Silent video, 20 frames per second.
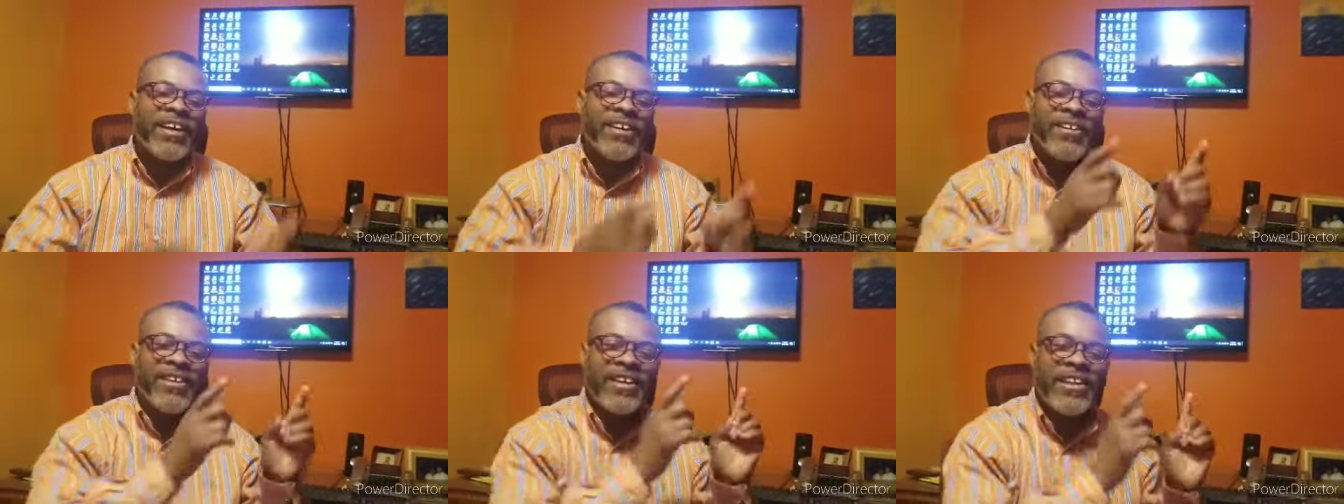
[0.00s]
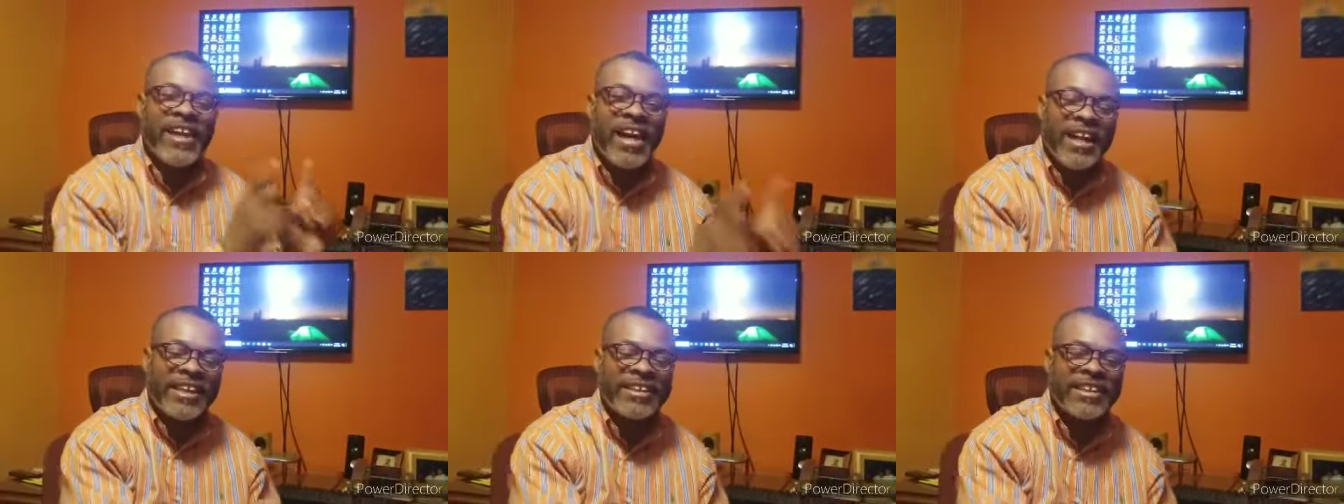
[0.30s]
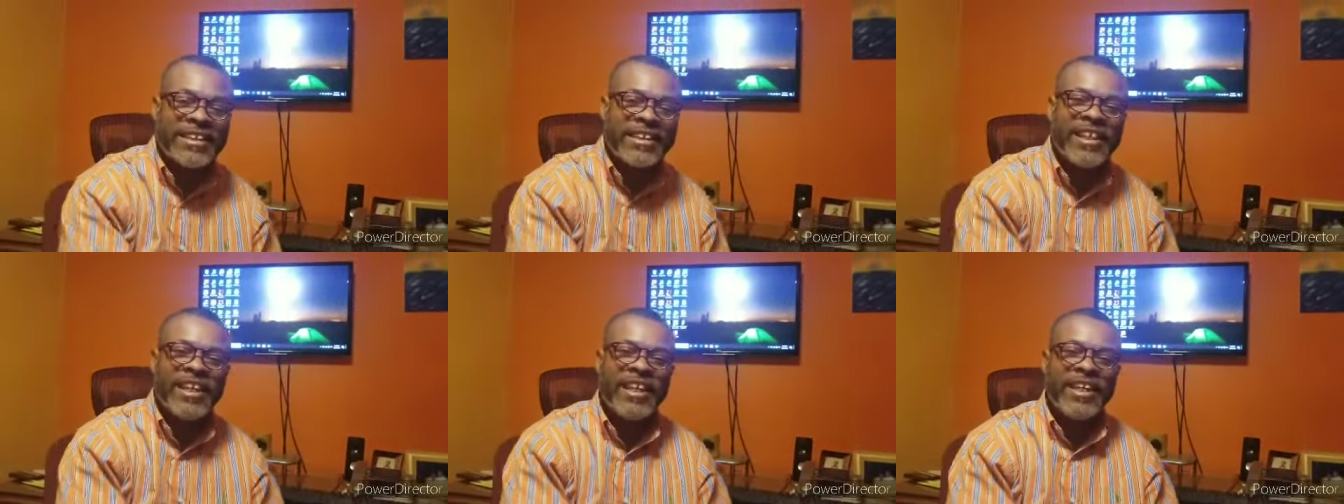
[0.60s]
are not
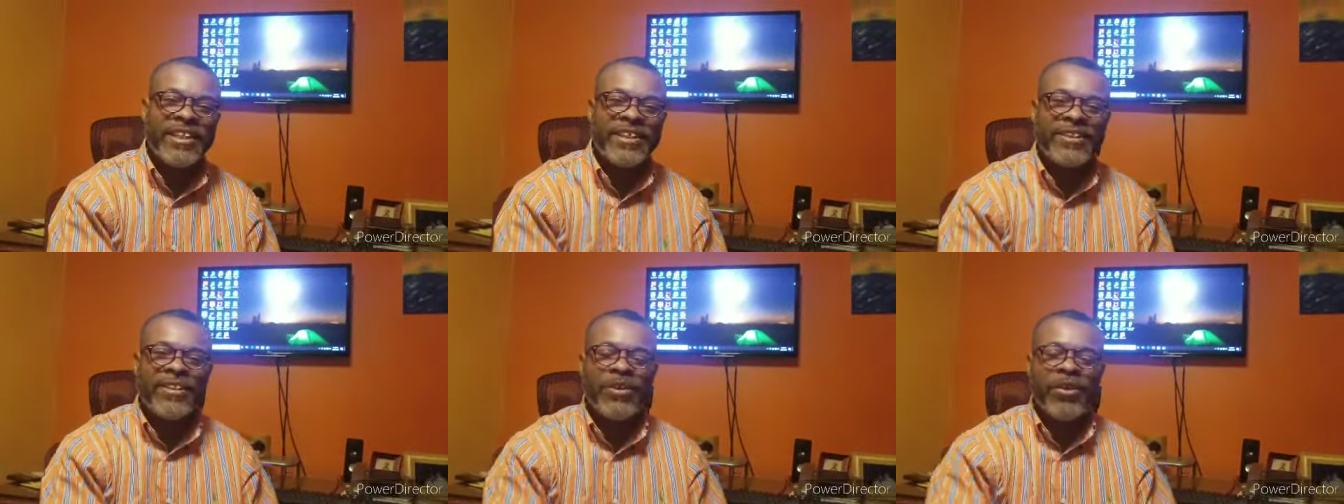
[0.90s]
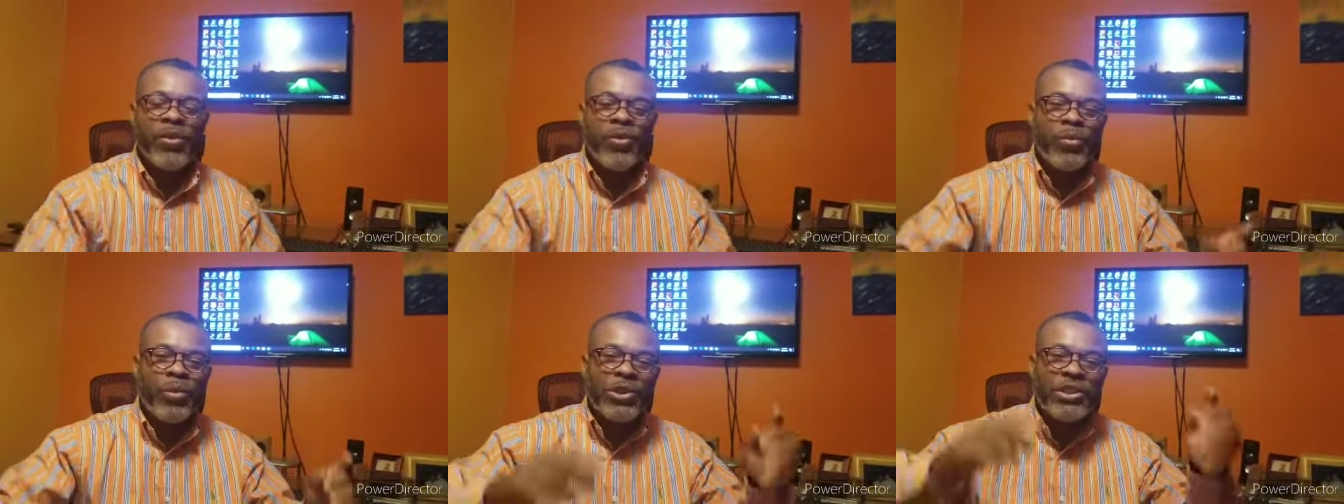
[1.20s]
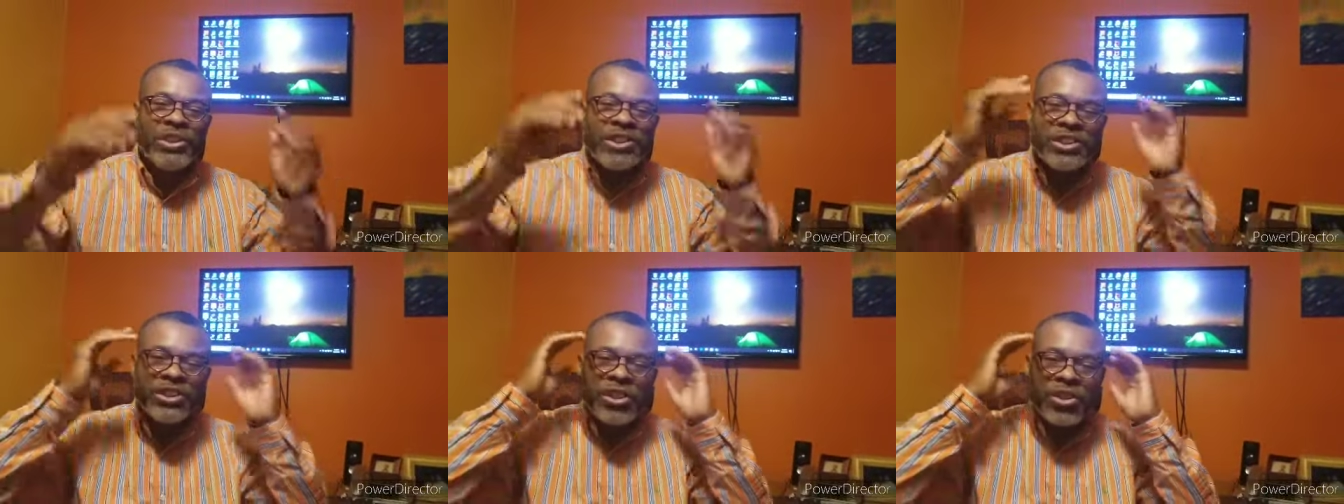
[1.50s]
seen,
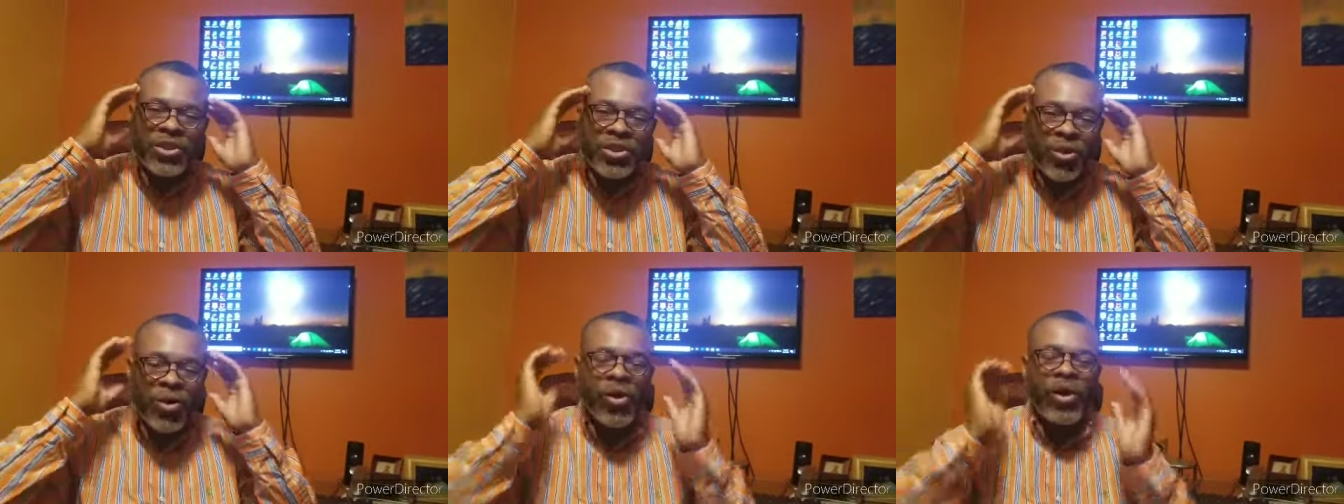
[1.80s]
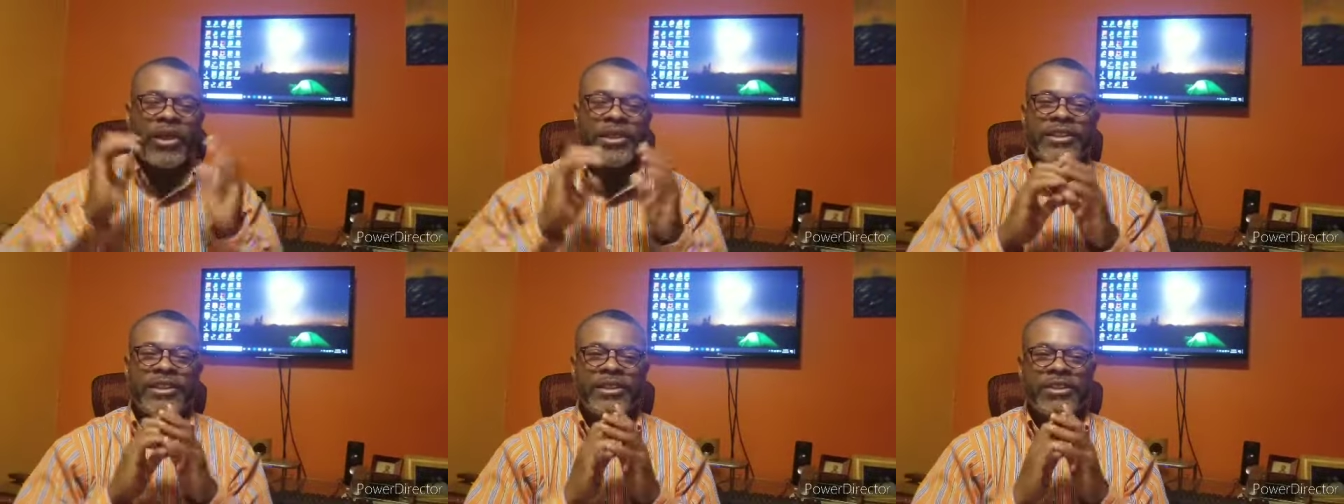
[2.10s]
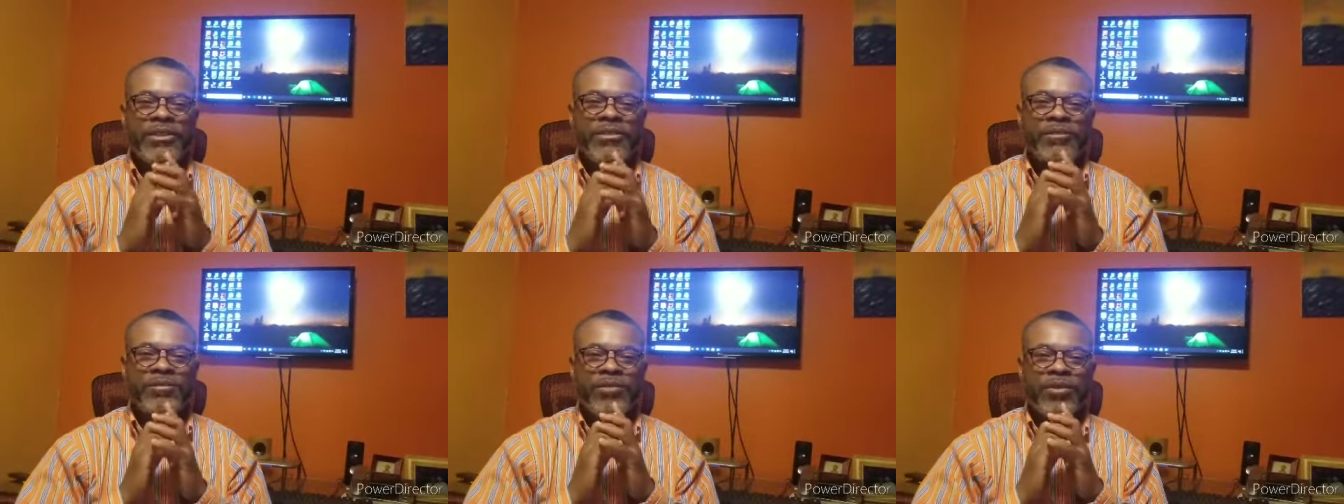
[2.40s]
which is thoughts.